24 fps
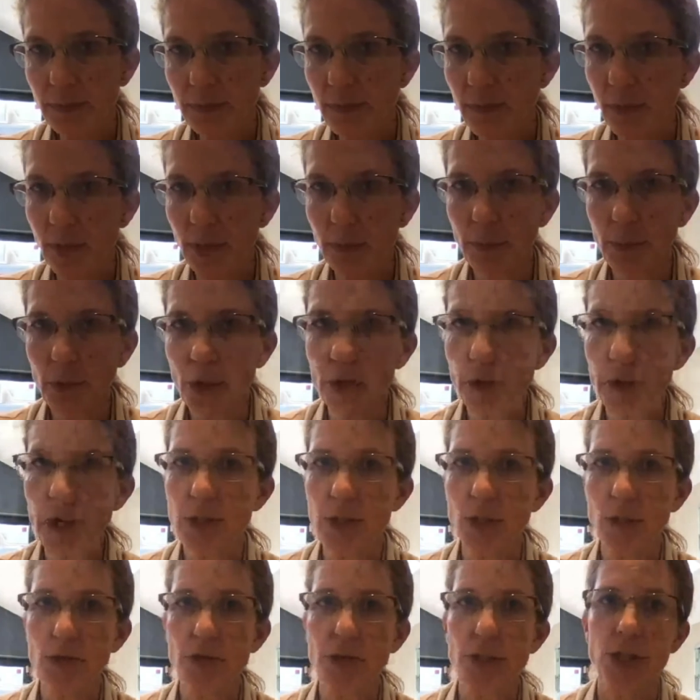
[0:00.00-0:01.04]
purees or
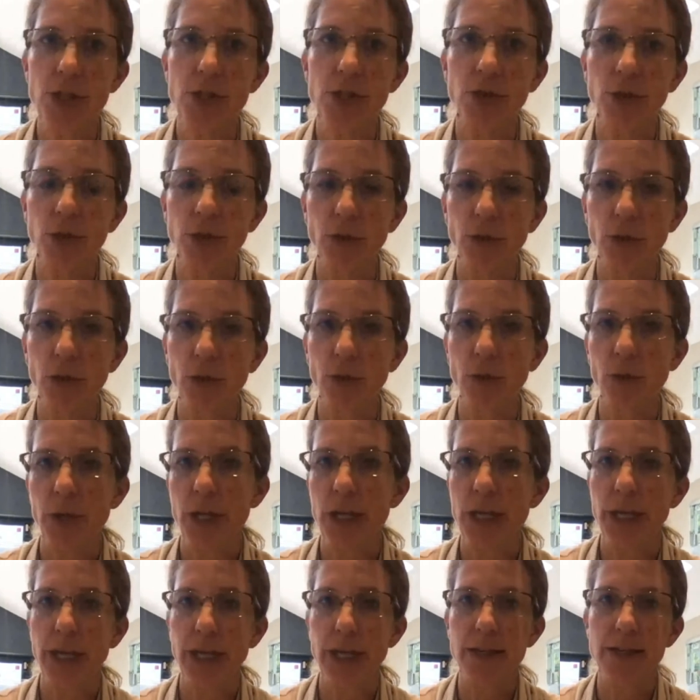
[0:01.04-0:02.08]
traditional
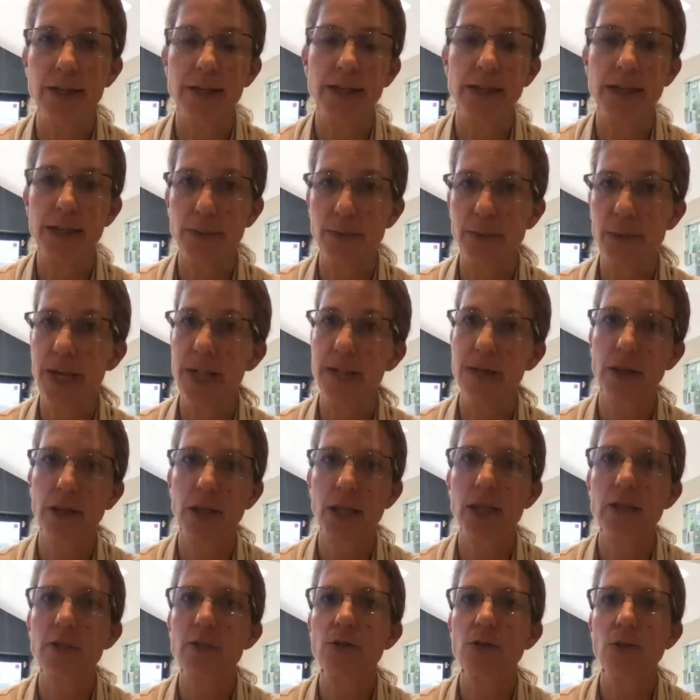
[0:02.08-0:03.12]
weaning is better. There
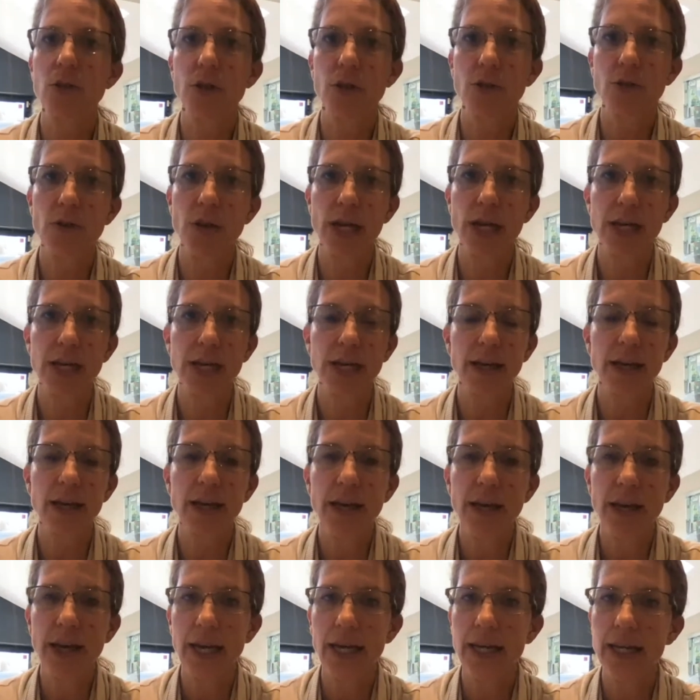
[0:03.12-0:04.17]
isn't really
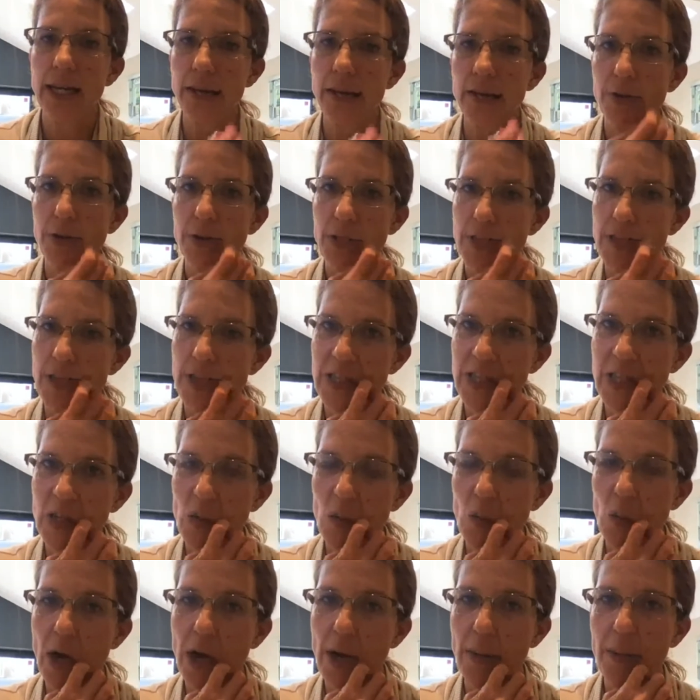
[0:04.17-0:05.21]
any evidence that says
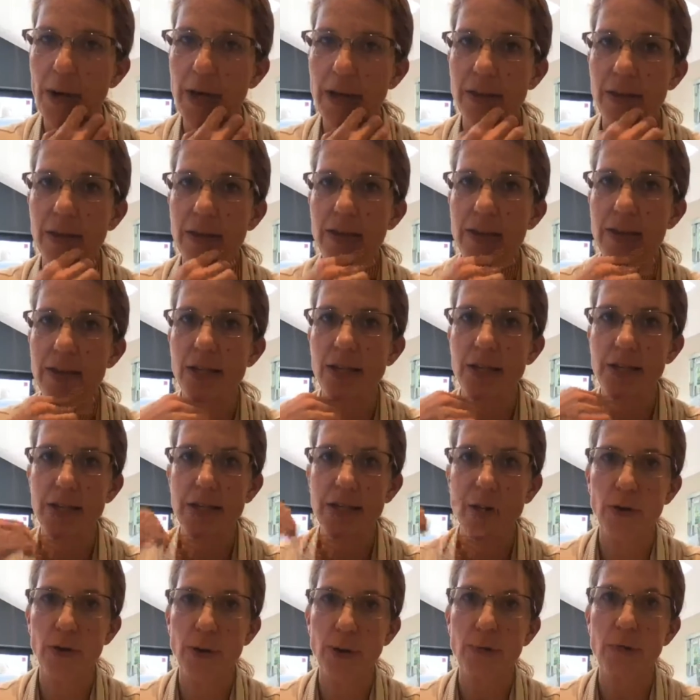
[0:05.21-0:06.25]
one method is
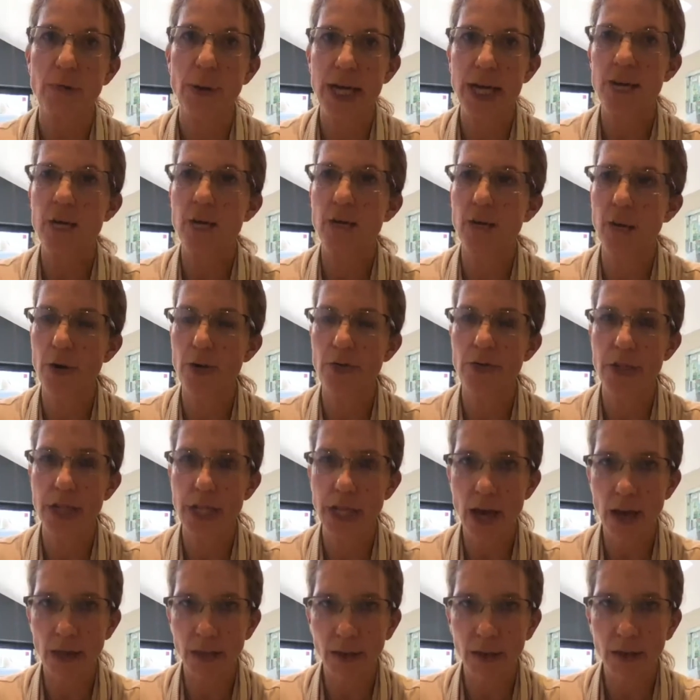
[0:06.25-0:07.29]
necessarily better over the
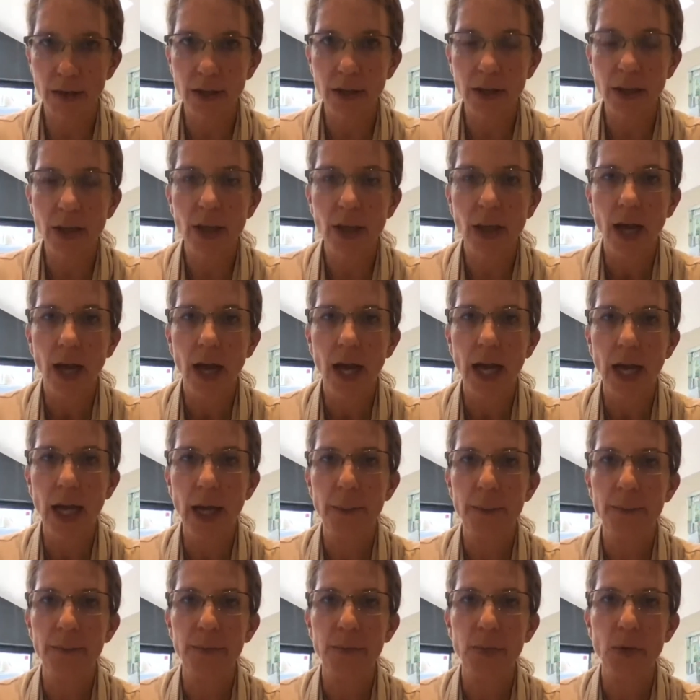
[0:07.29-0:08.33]
other.
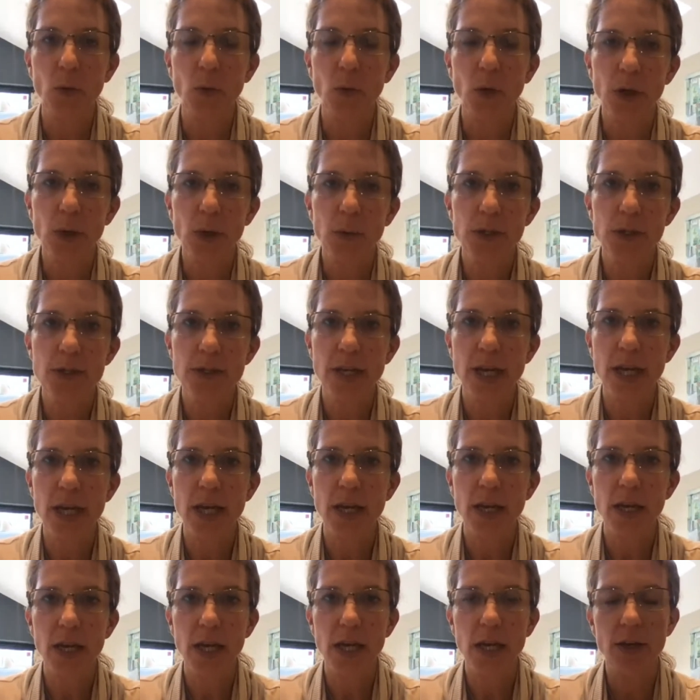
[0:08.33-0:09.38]
What I would
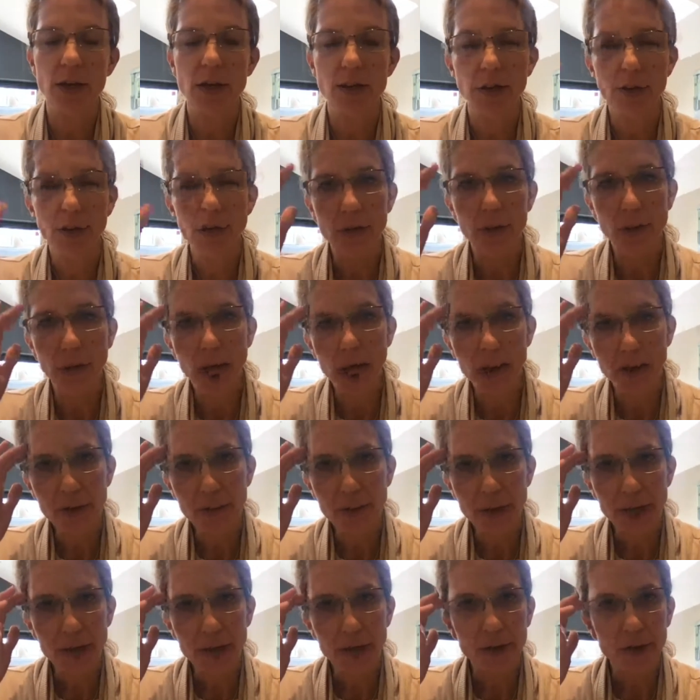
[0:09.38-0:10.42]
say, if either
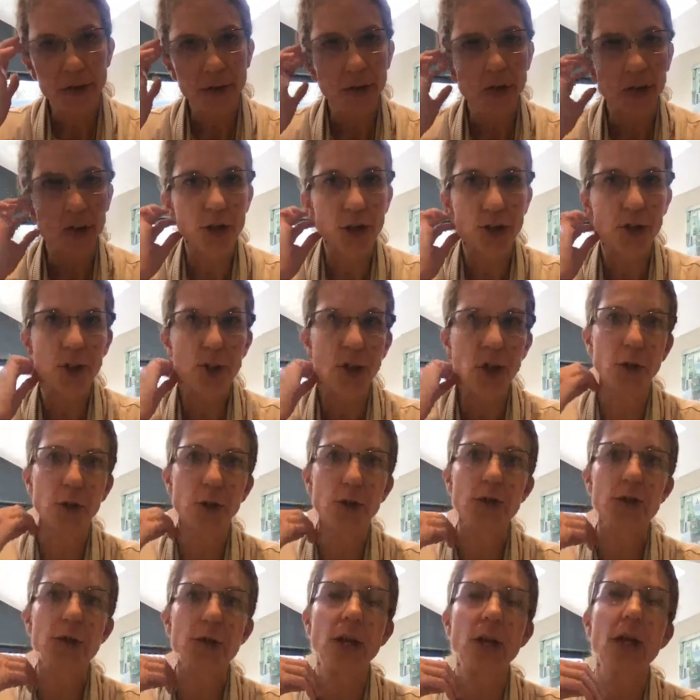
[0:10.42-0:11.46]
method that you
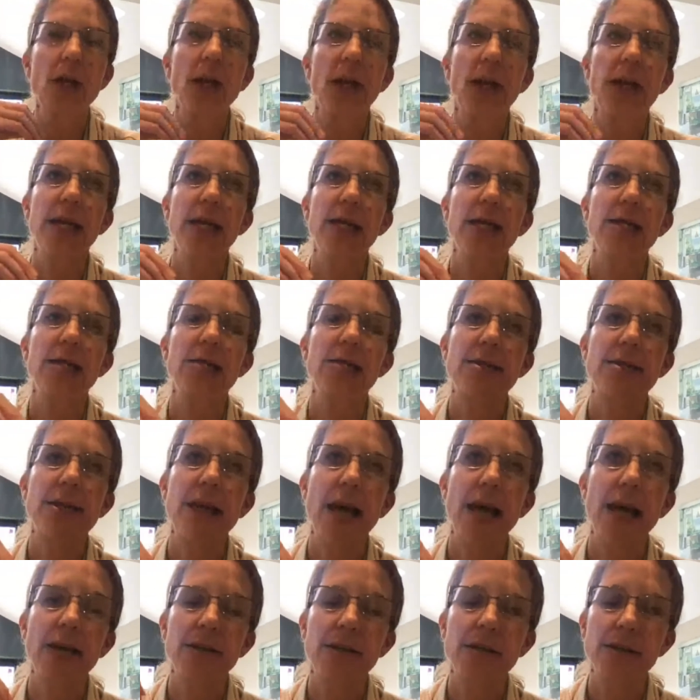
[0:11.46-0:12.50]
use, is
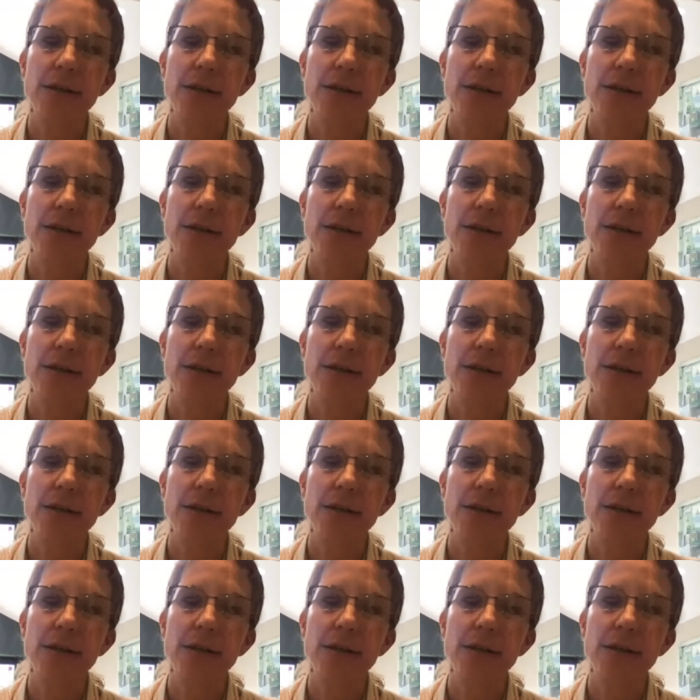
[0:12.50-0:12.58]
that